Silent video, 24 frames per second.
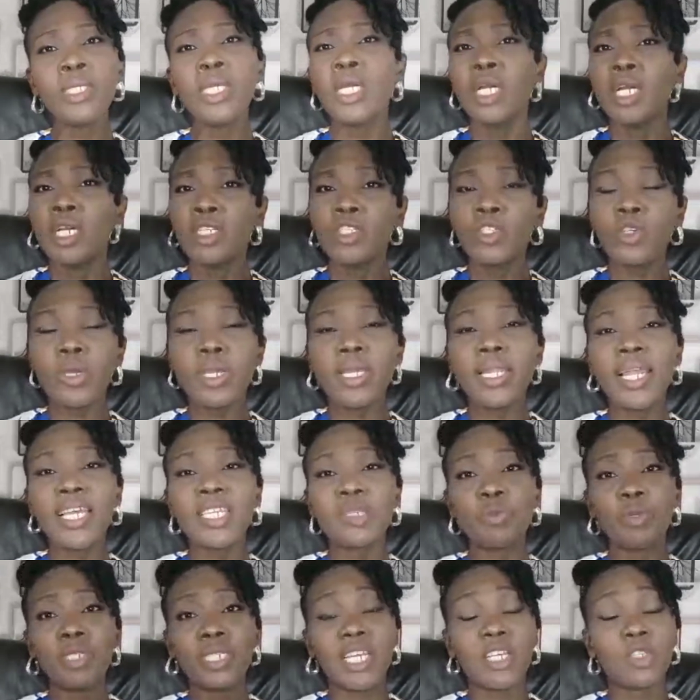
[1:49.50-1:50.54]
So in as
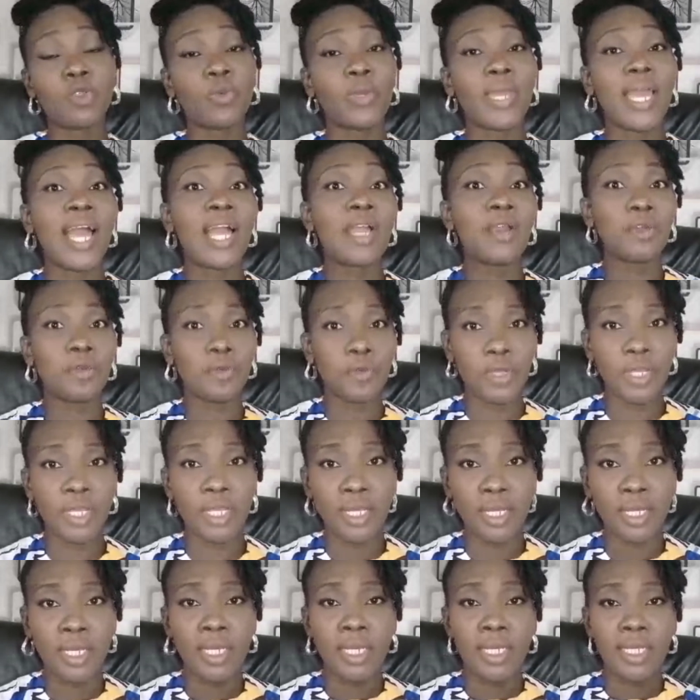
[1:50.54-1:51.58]
much as we agree
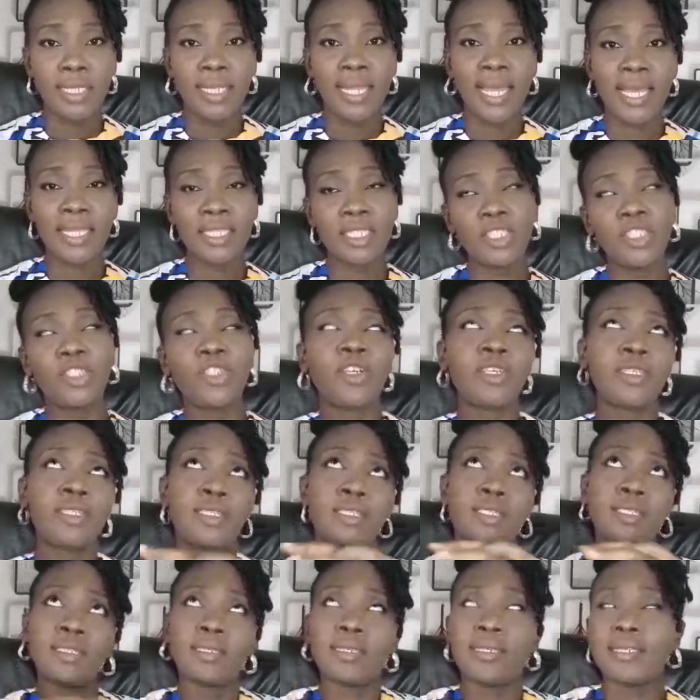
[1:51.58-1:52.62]
that
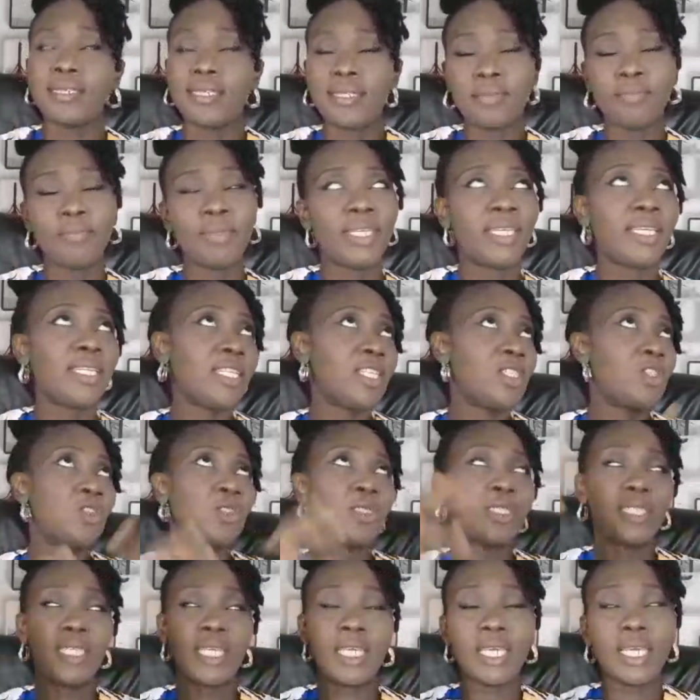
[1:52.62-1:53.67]
just beginning to
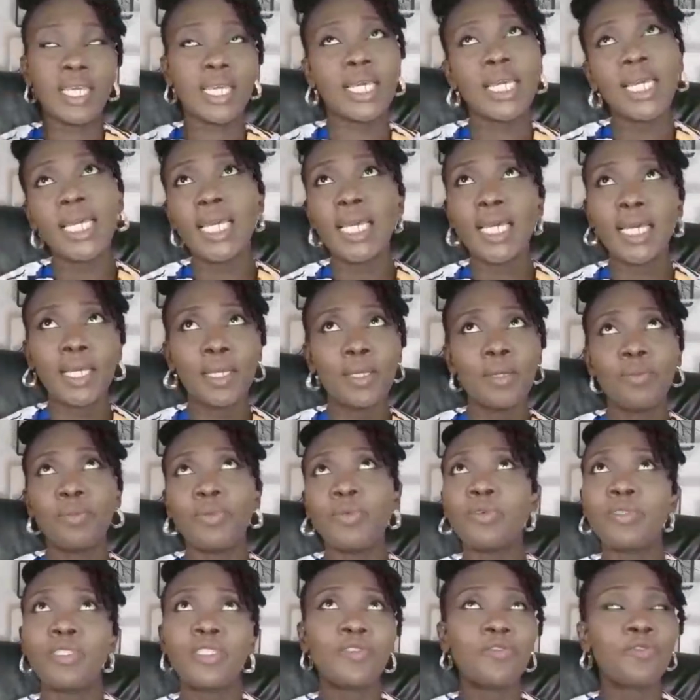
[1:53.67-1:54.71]
think
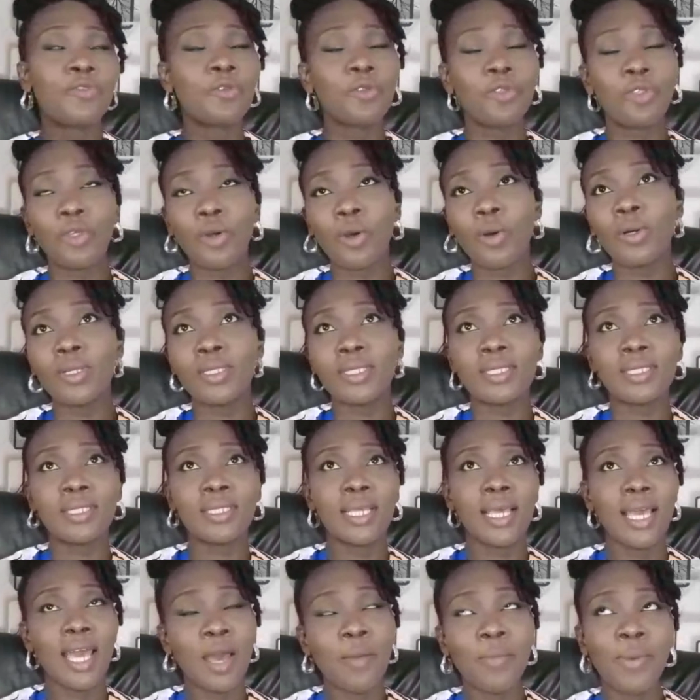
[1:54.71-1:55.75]
beautiful thoughts
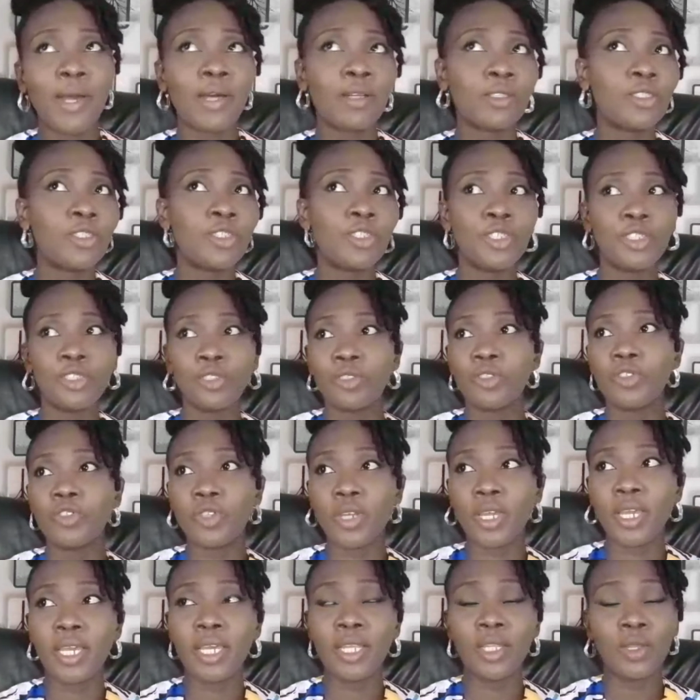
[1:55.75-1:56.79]
about
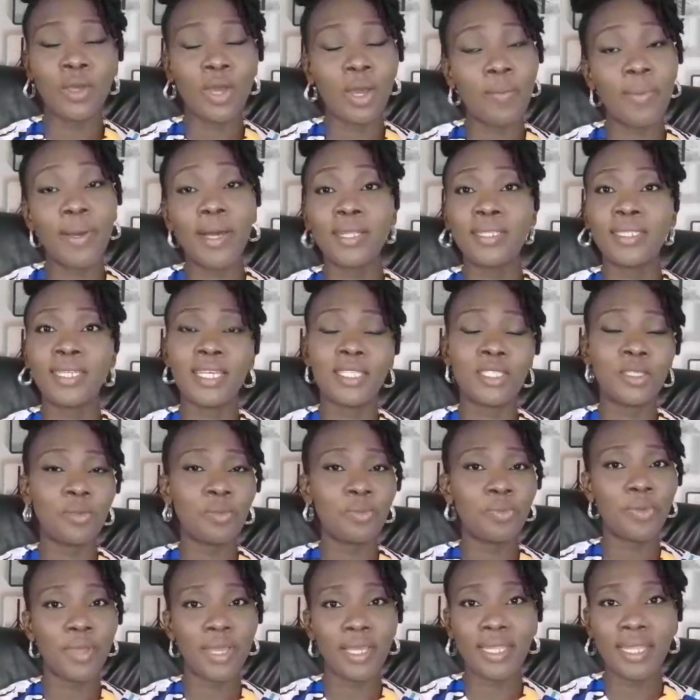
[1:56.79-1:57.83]
children or about getting
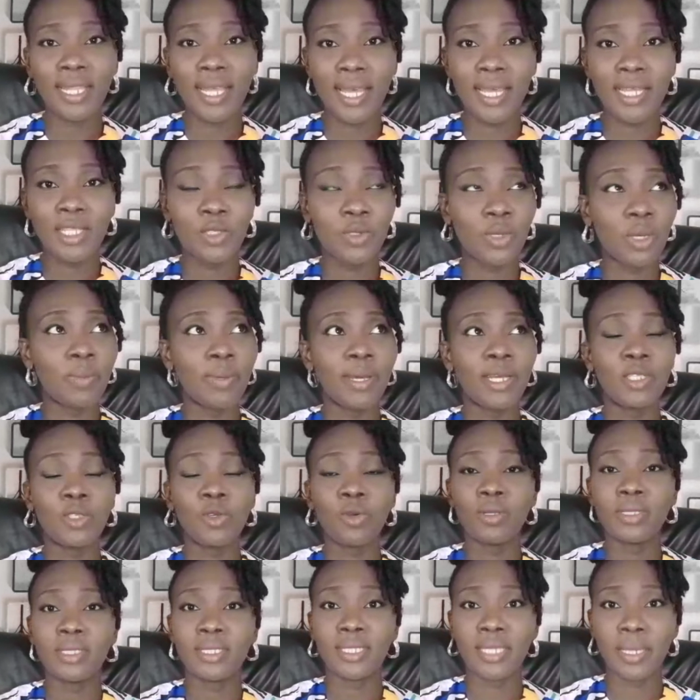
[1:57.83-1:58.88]
pregnant or about
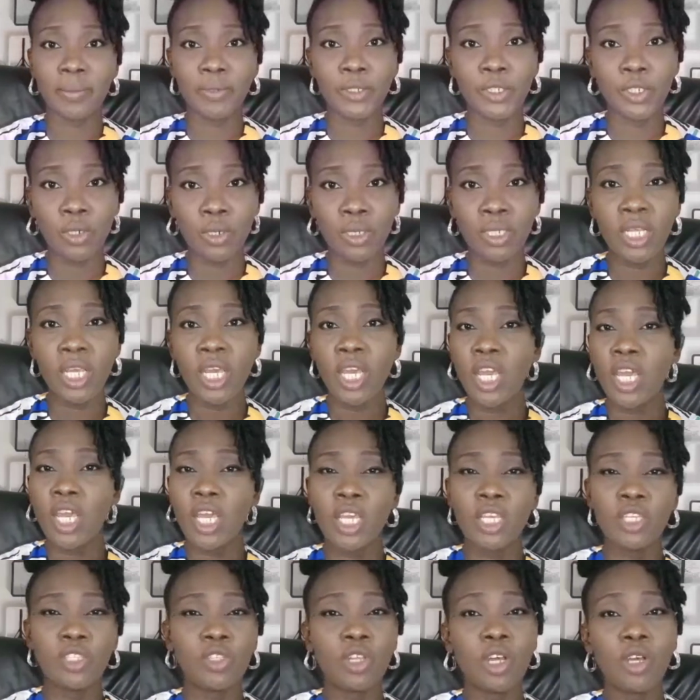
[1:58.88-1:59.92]
conception
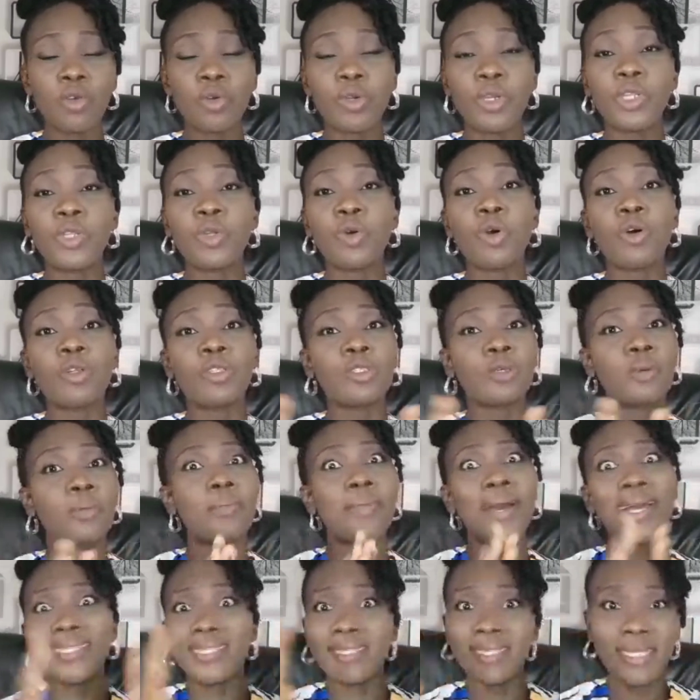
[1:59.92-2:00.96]
is not going to
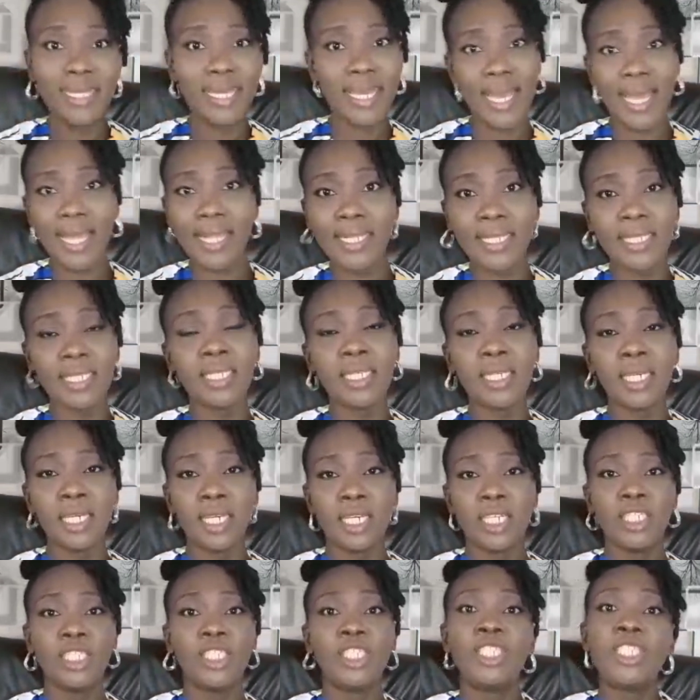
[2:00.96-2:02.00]
automatically
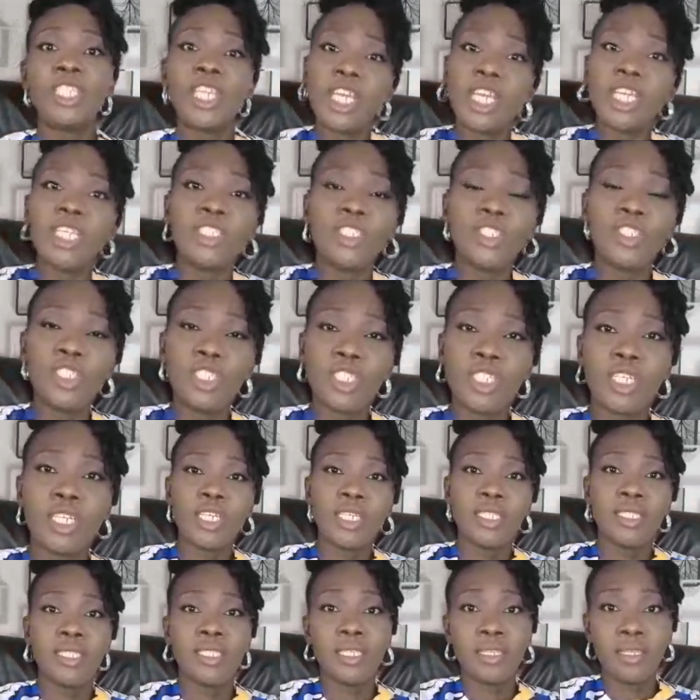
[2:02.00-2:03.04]
change
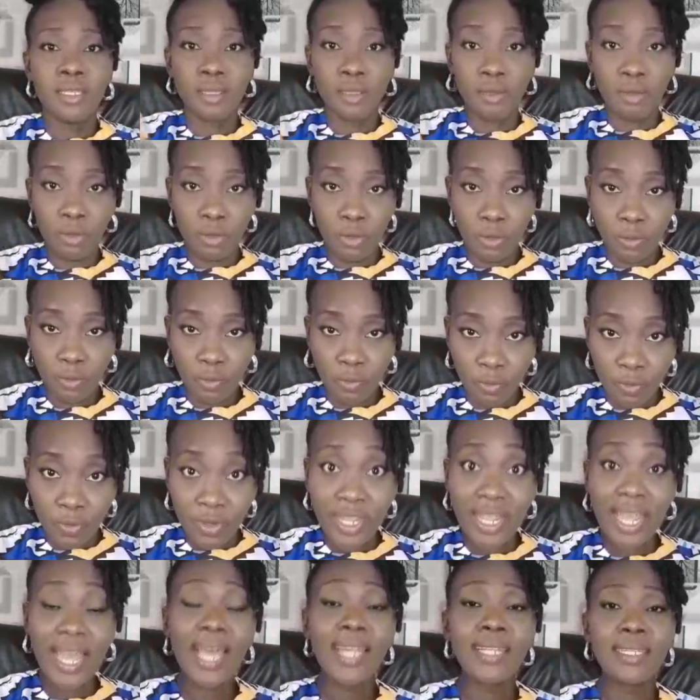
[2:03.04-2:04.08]
the
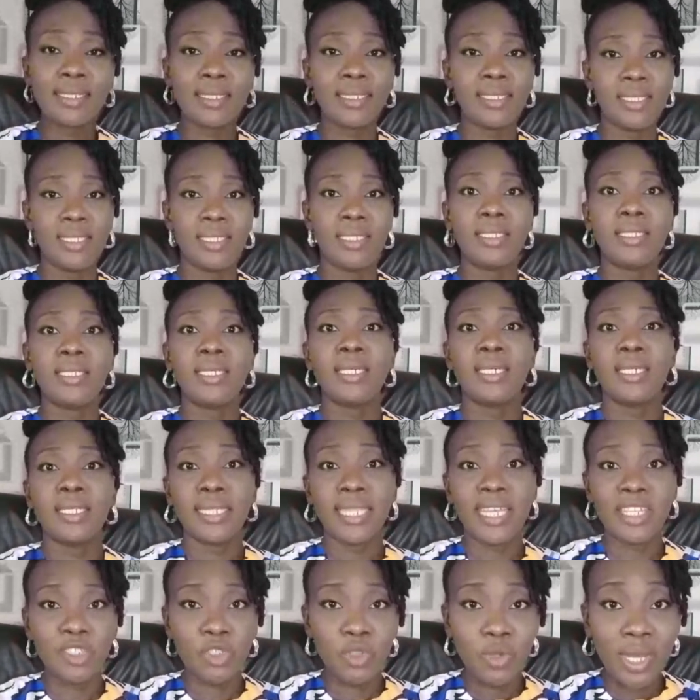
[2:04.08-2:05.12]
reality
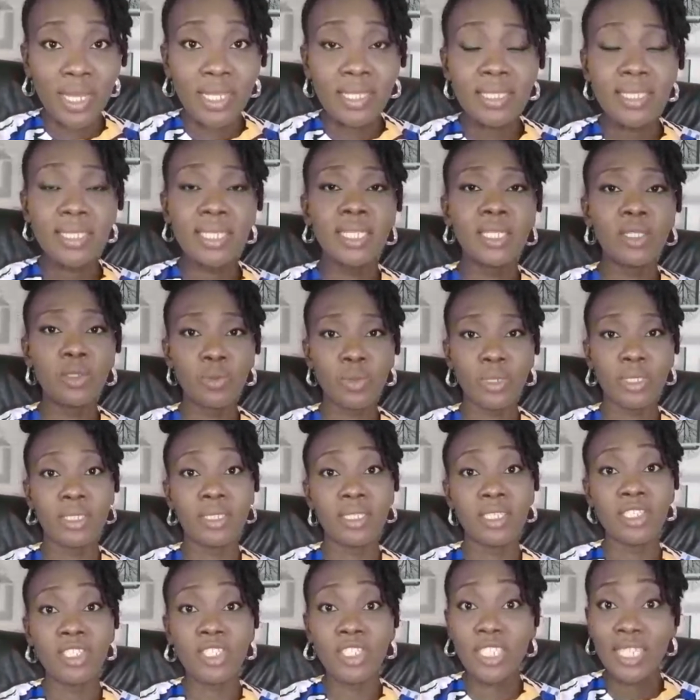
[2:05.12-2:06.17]
that you are dealing with
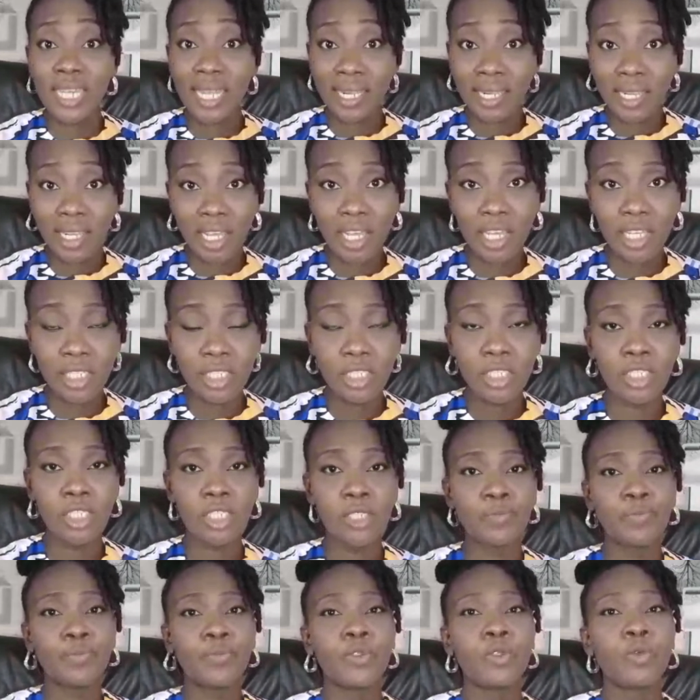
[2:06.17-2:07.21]
this challenge,
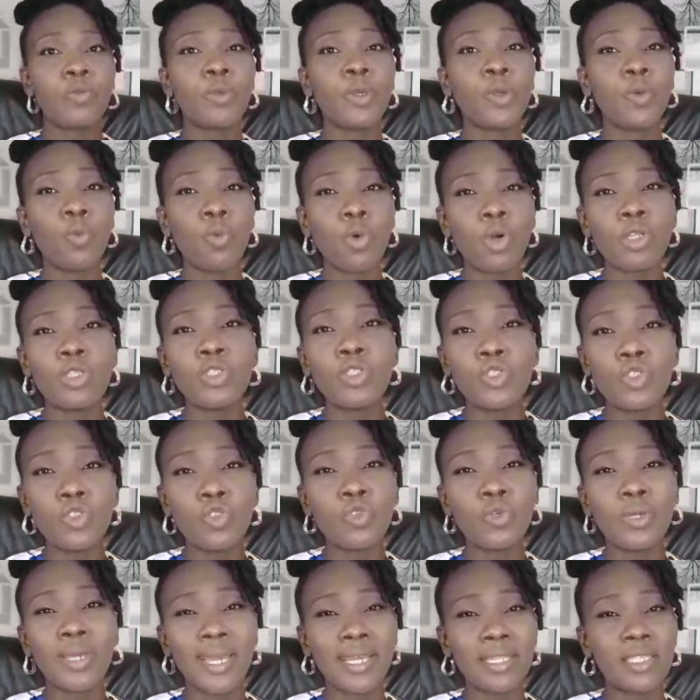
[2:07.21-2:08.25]
we want to
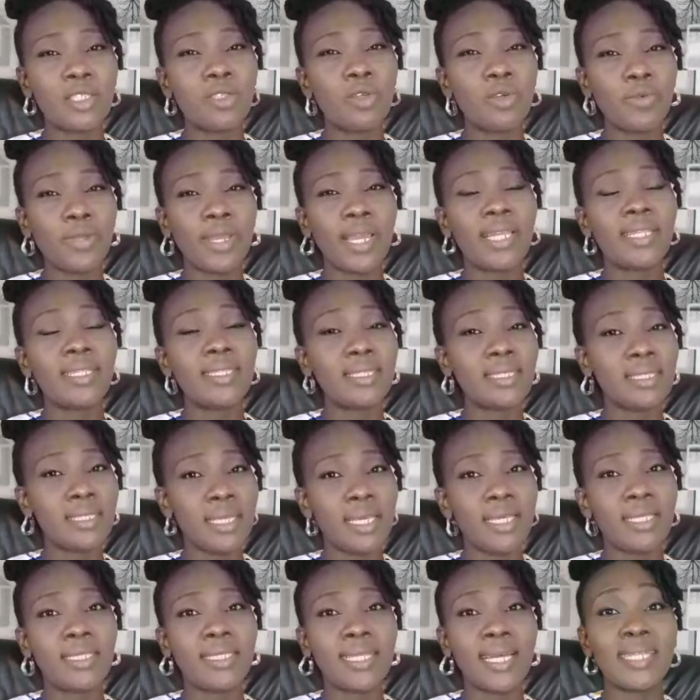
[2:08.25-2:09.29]
categorically
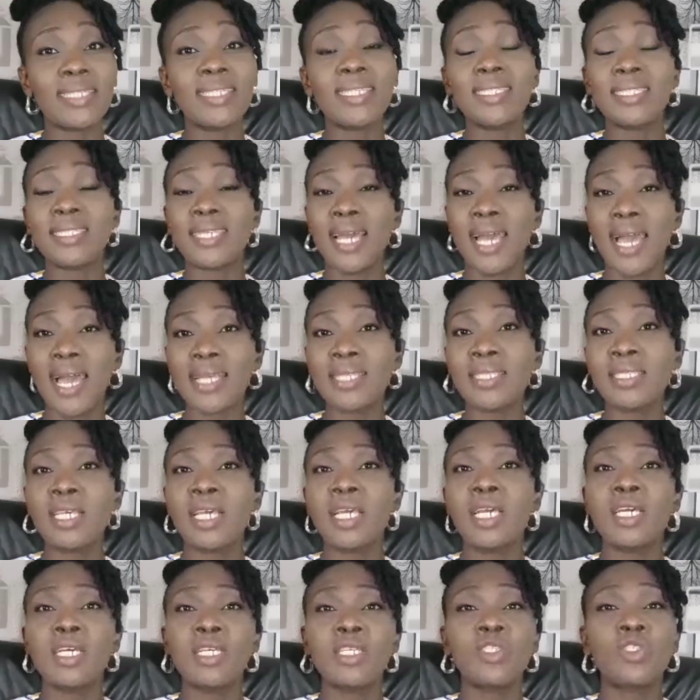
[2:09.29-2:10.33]
state that it has
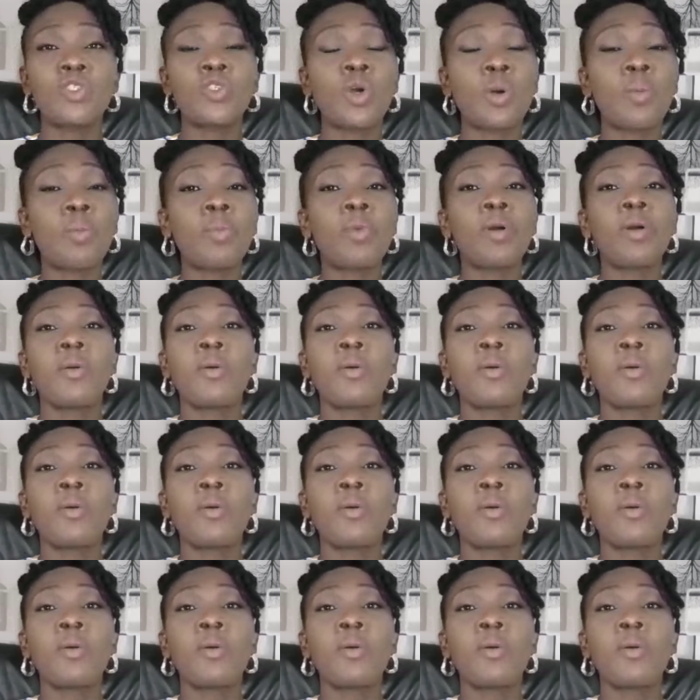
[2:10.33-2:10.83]
some